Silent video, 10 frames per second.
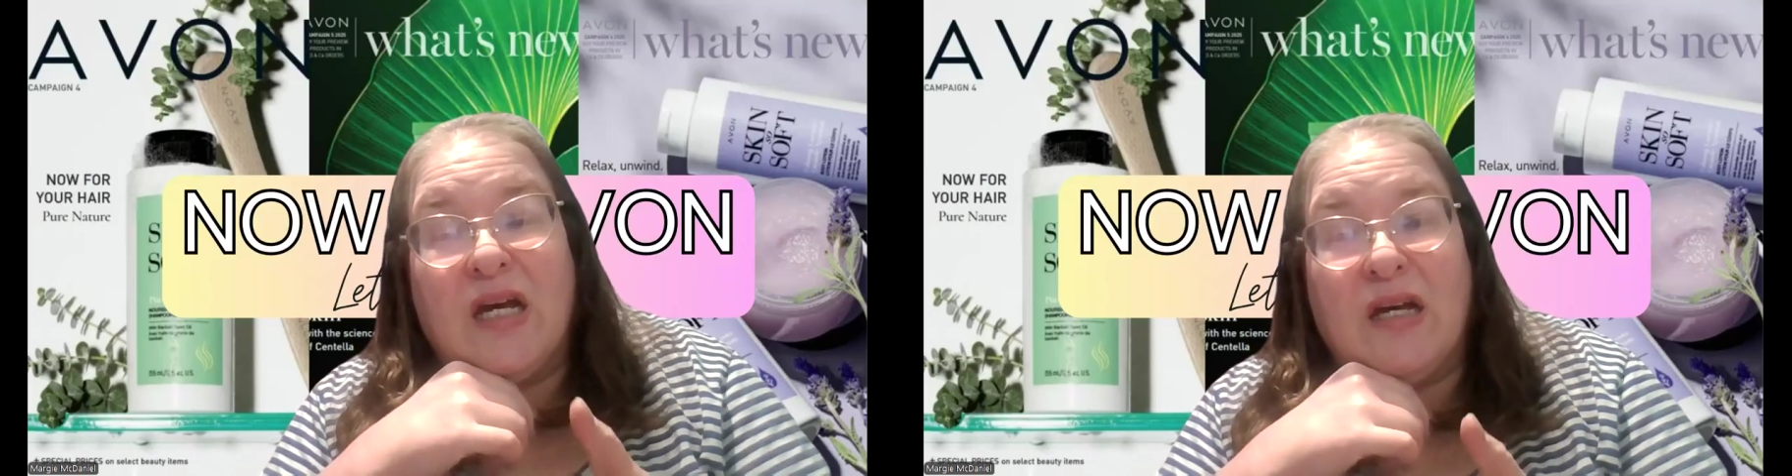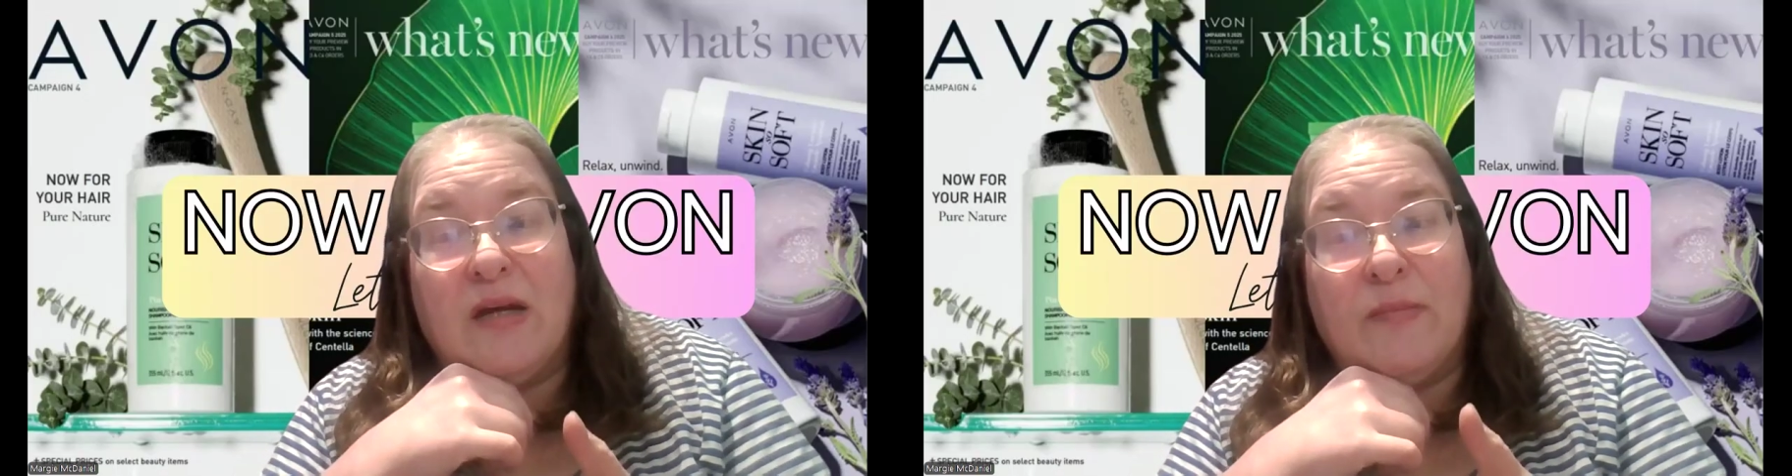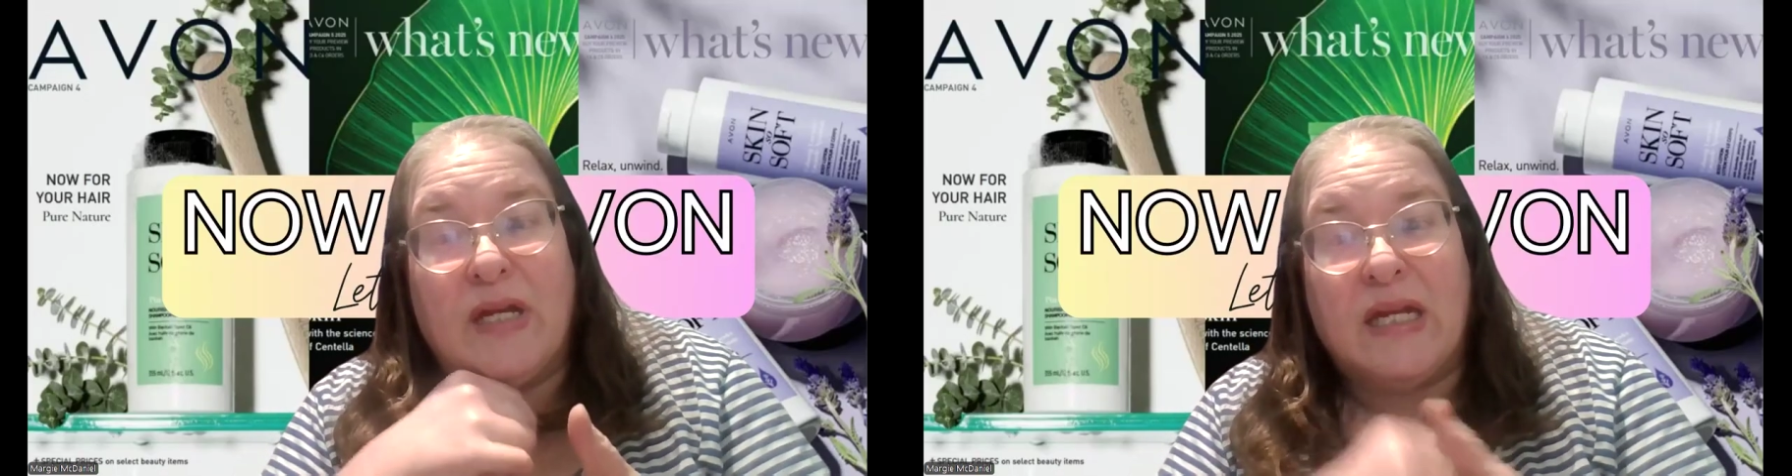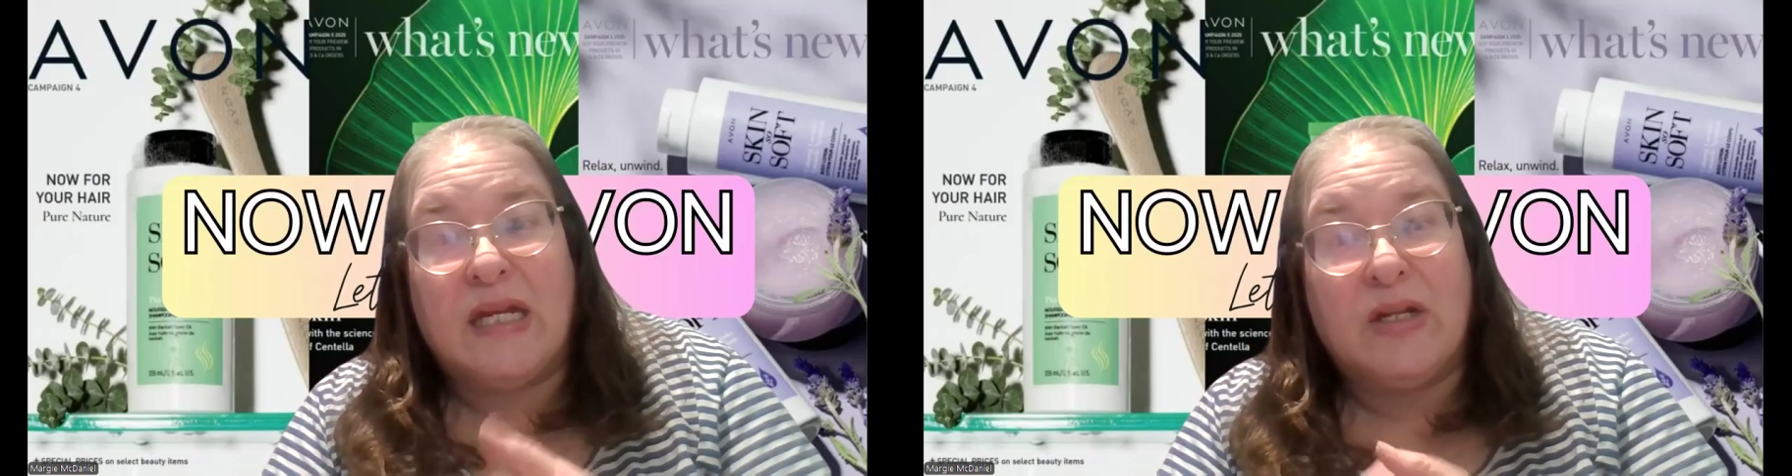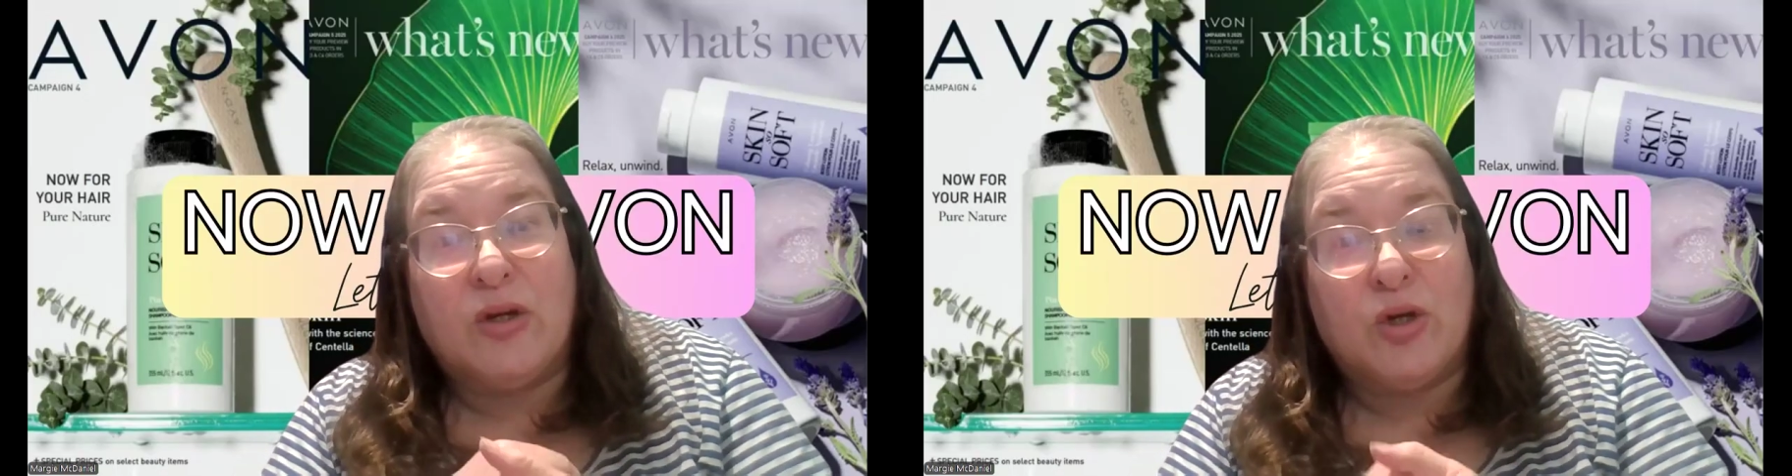
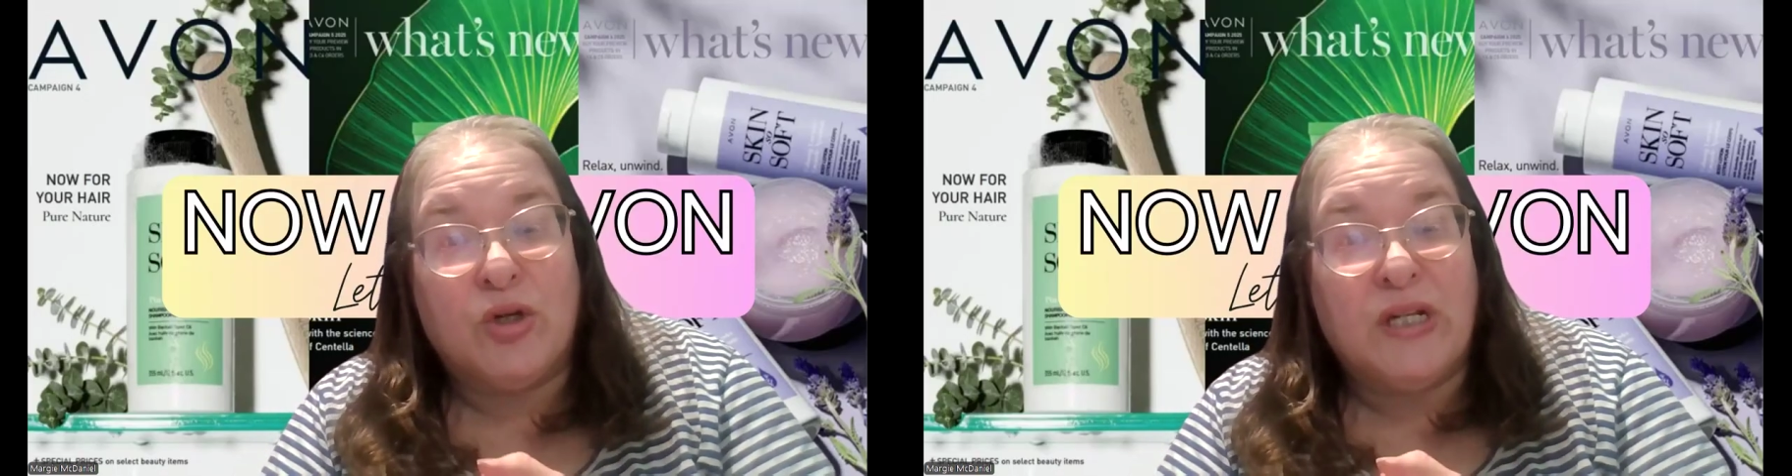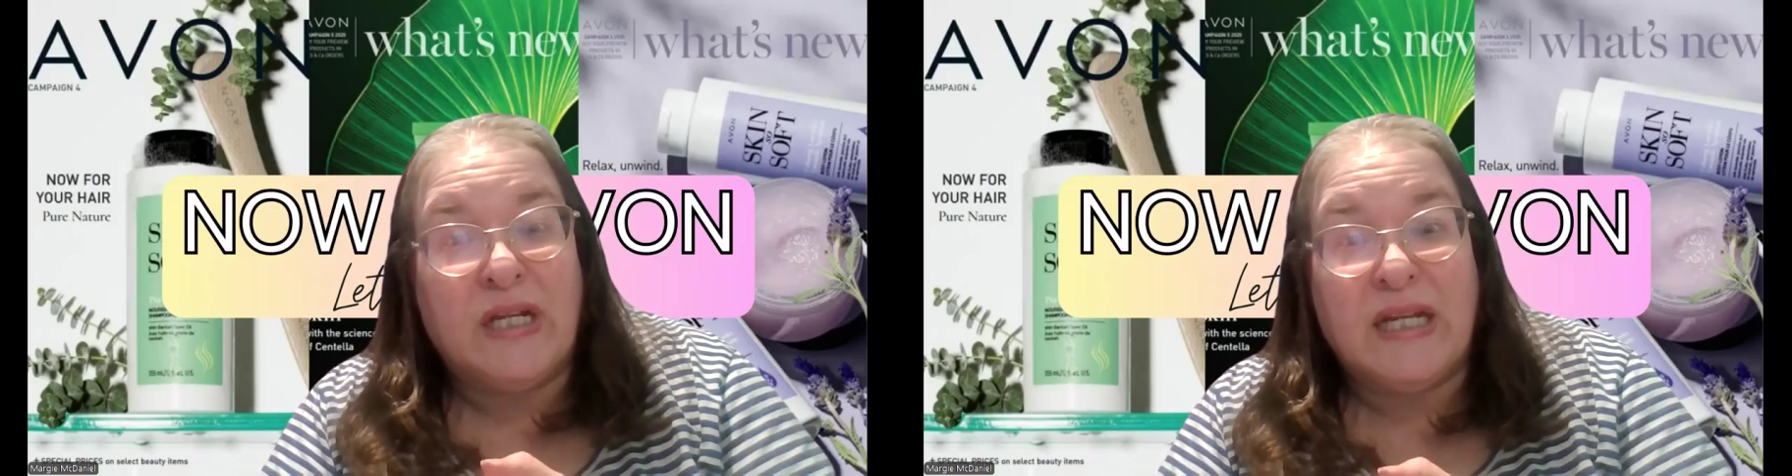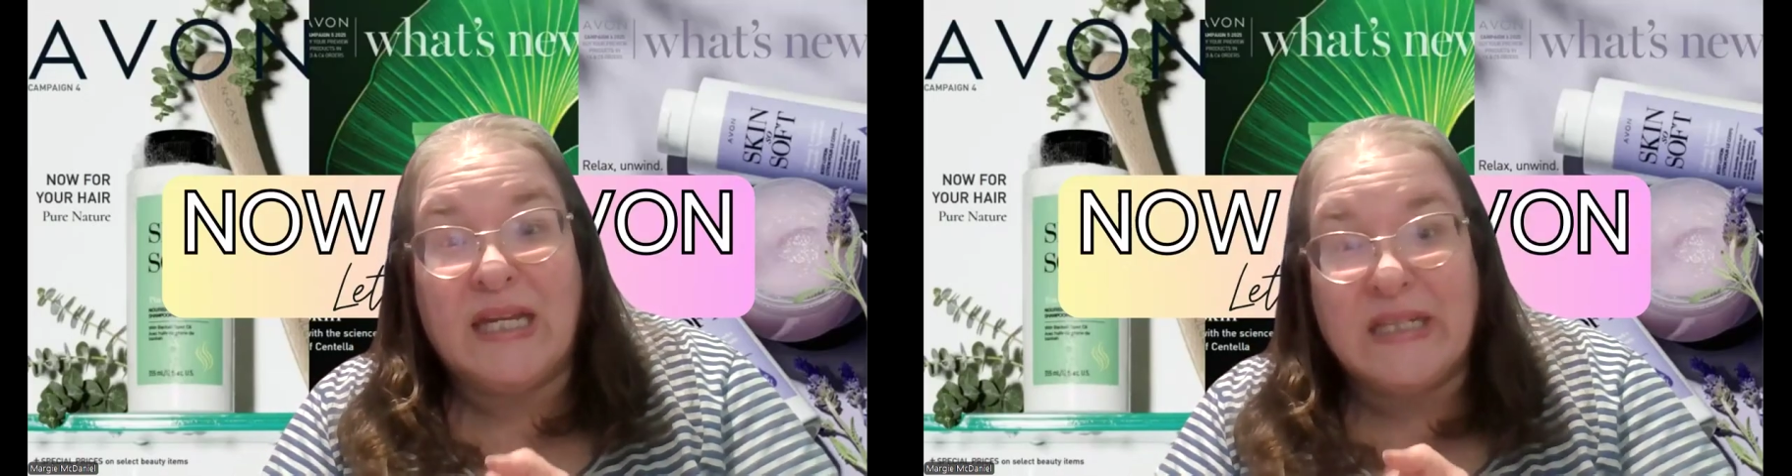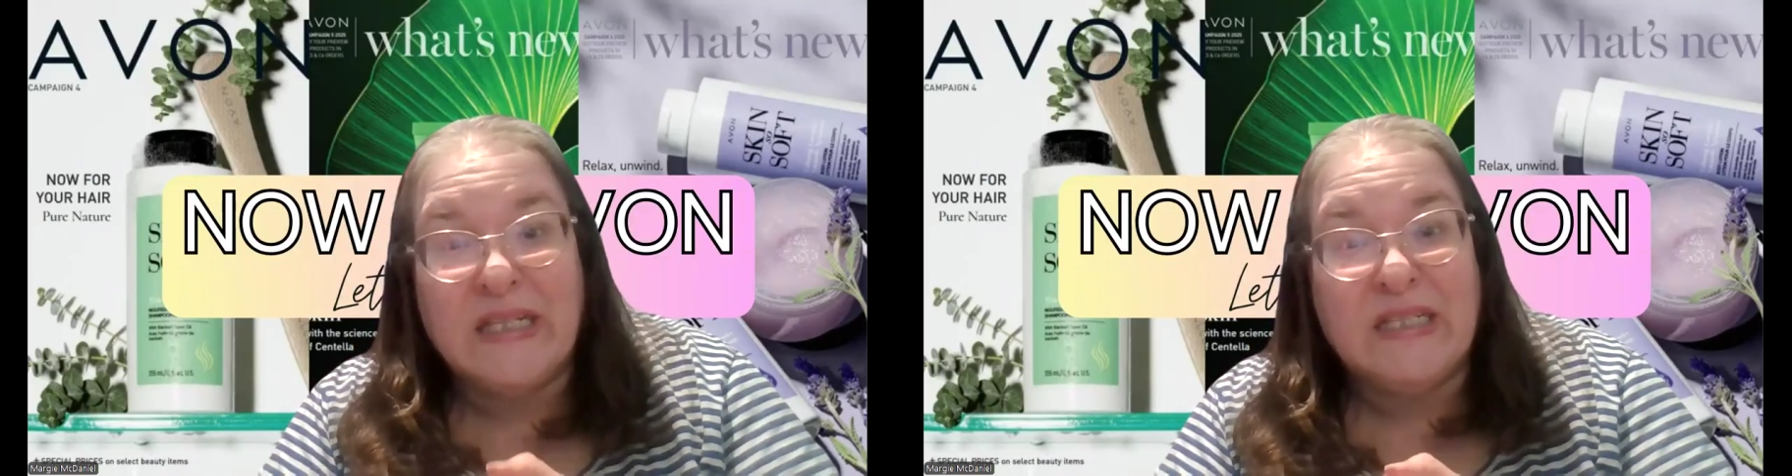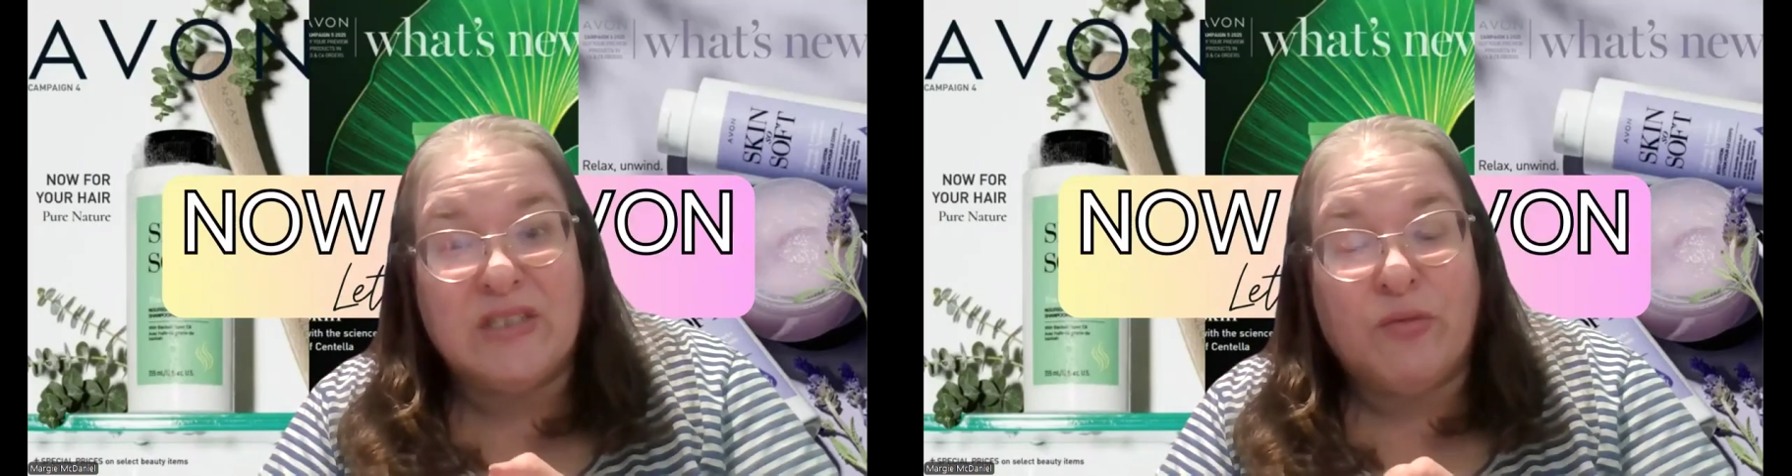and earning at
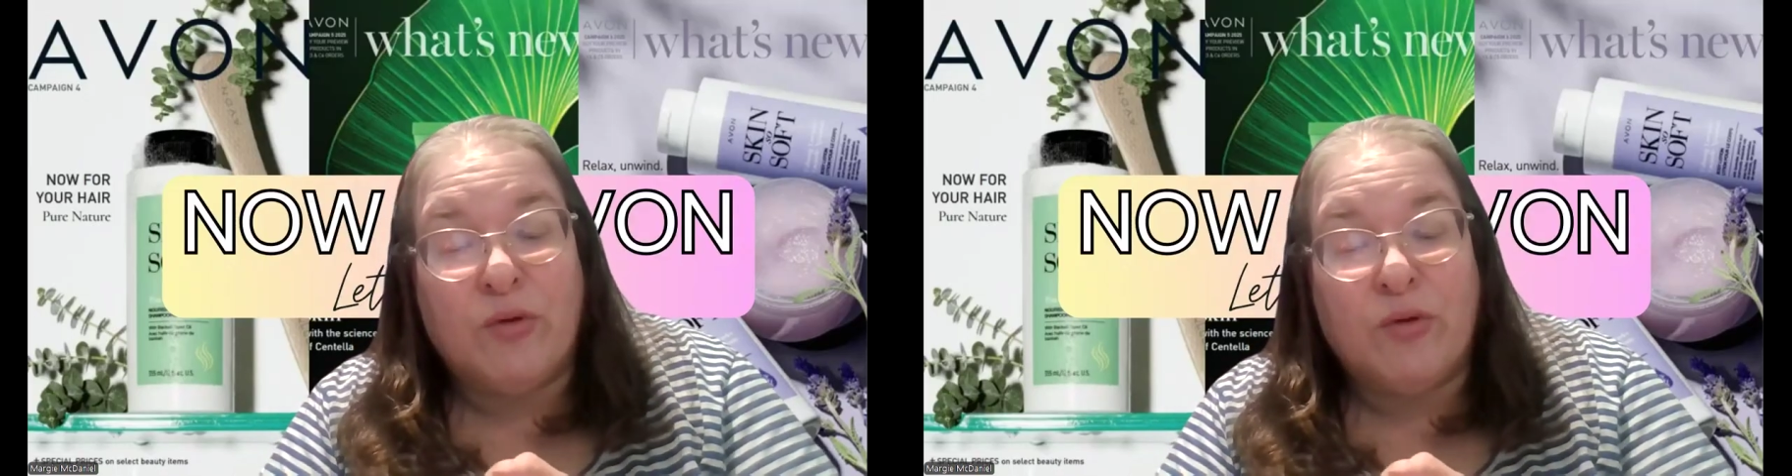least